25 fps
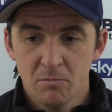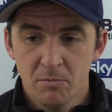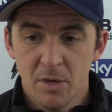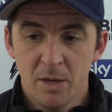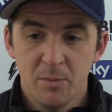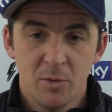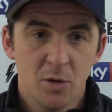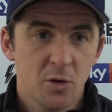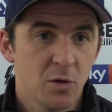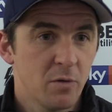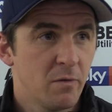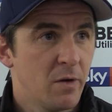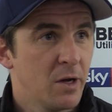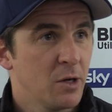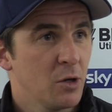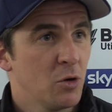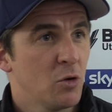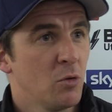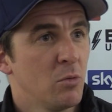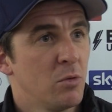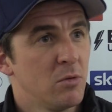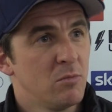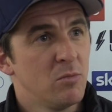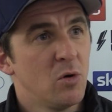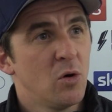Maybe could have had a
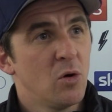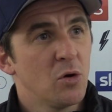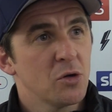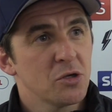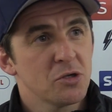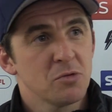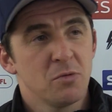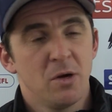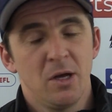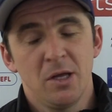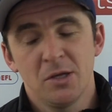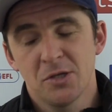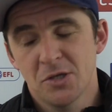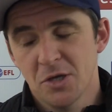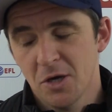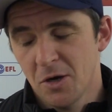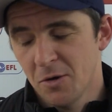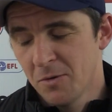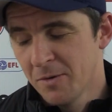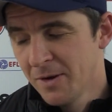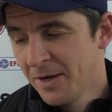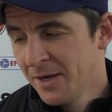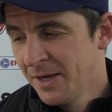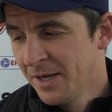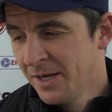couple more as well.
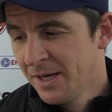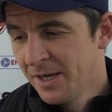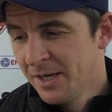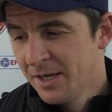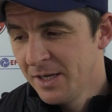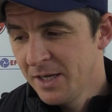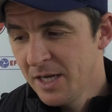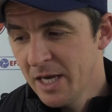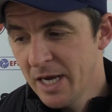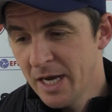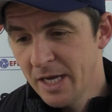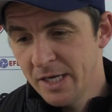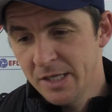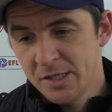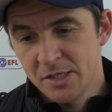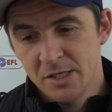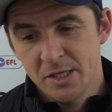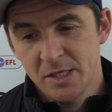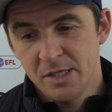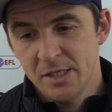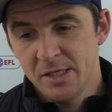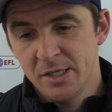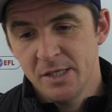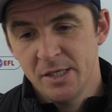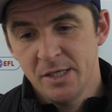So, yeah,
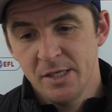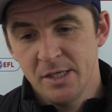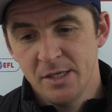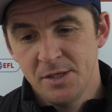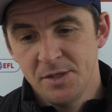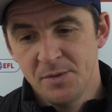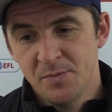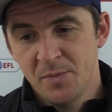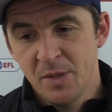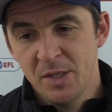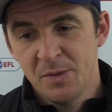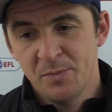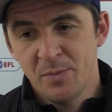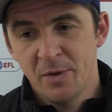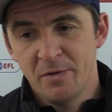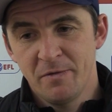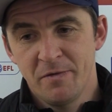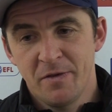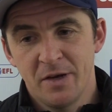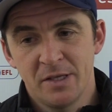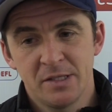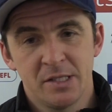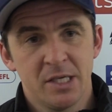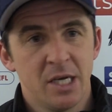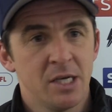he's
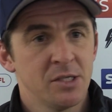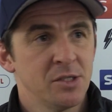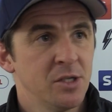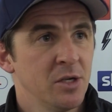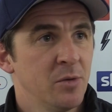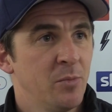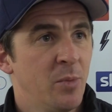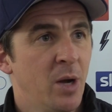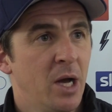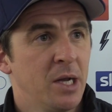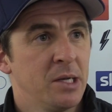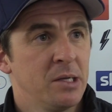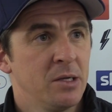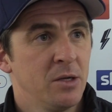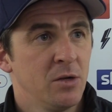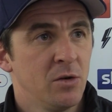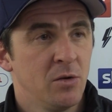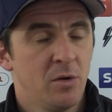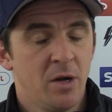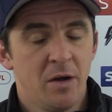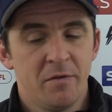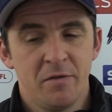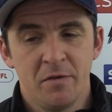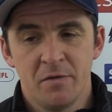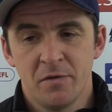been fantastic, Pad.
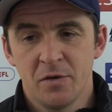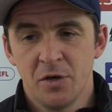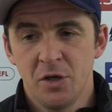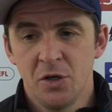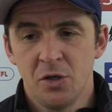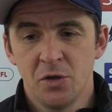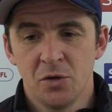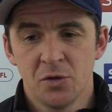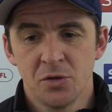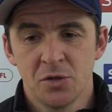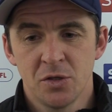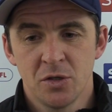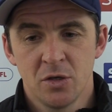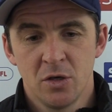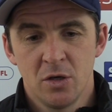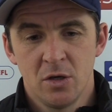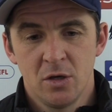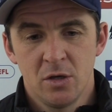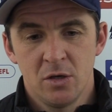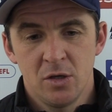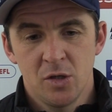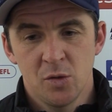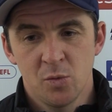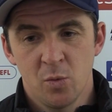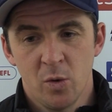Everything he does,
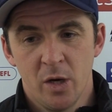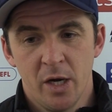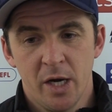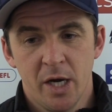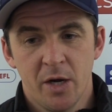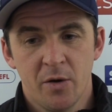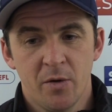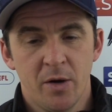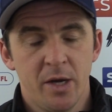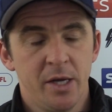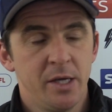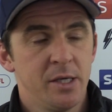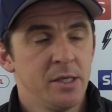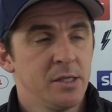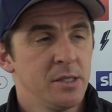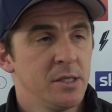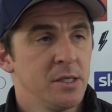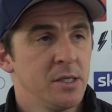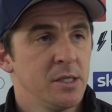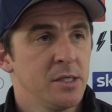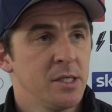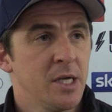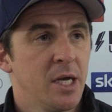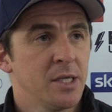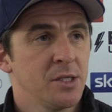his work rate,
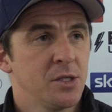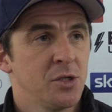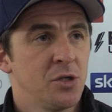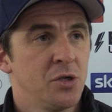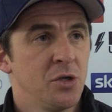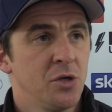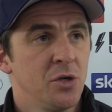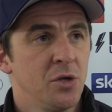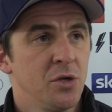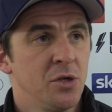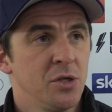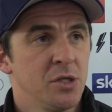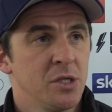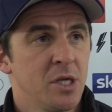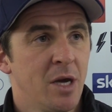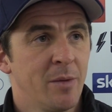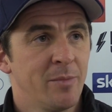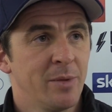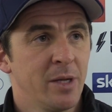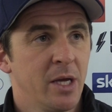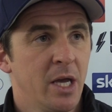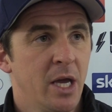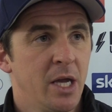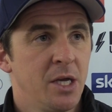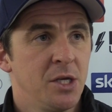his attitude, his
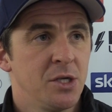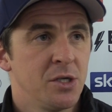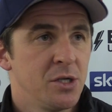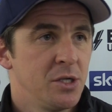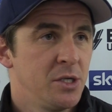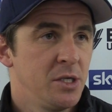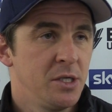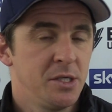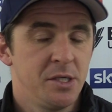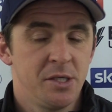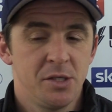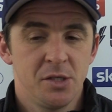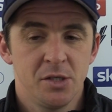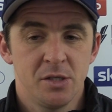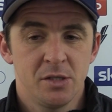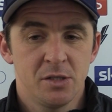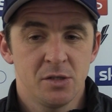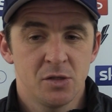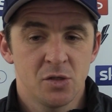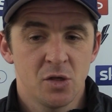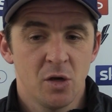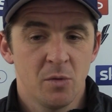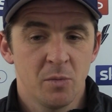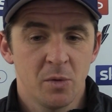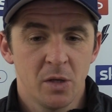application
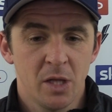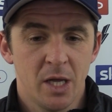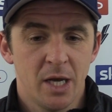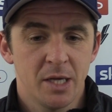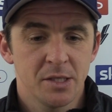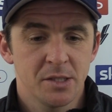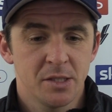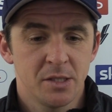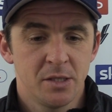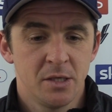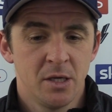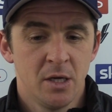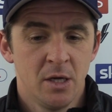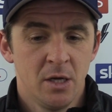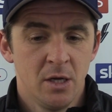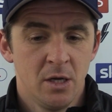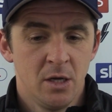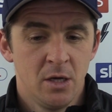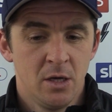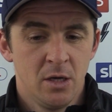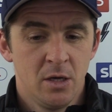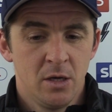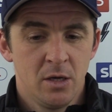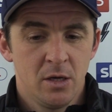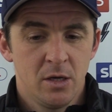is top class. And
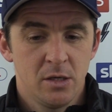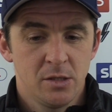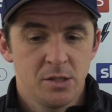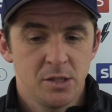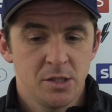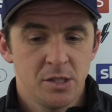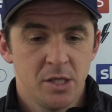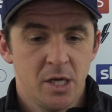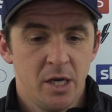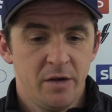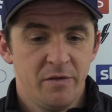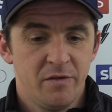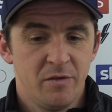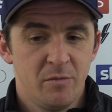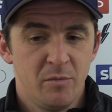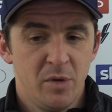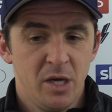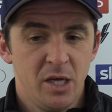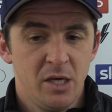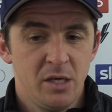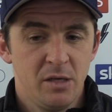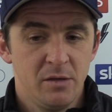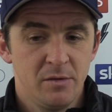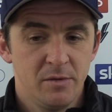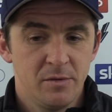as I say, for
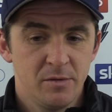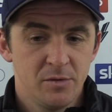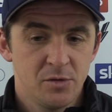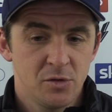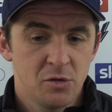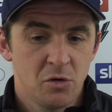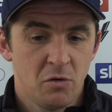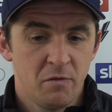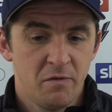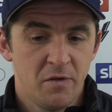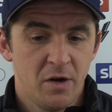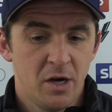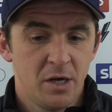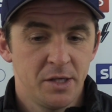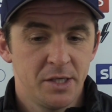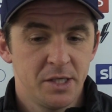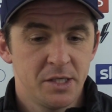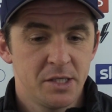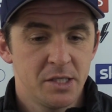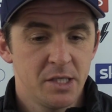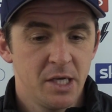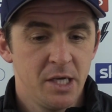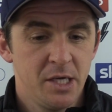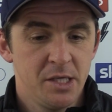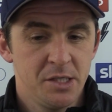me, so far
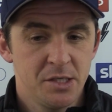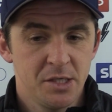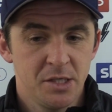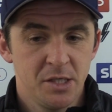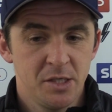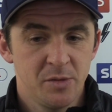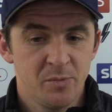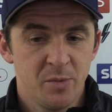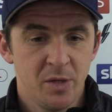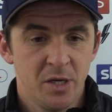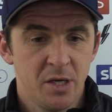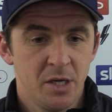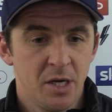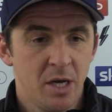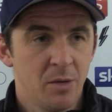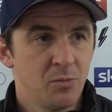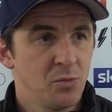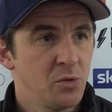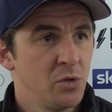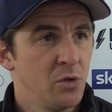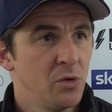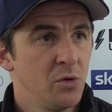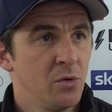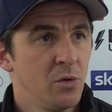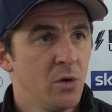this season, he's been an
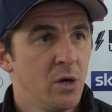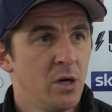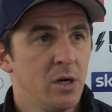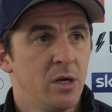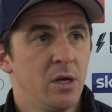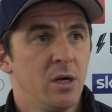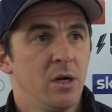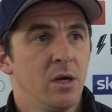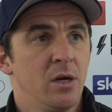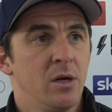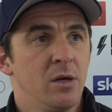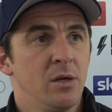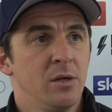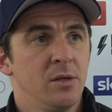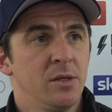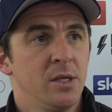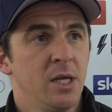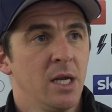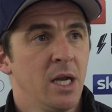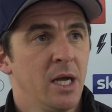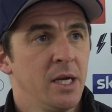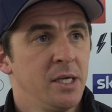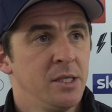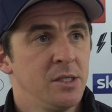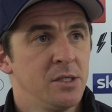absolute
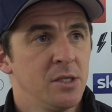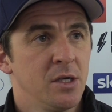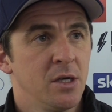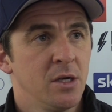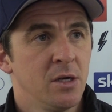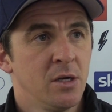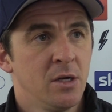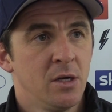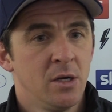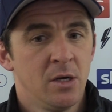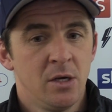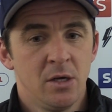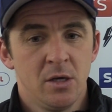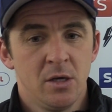delight to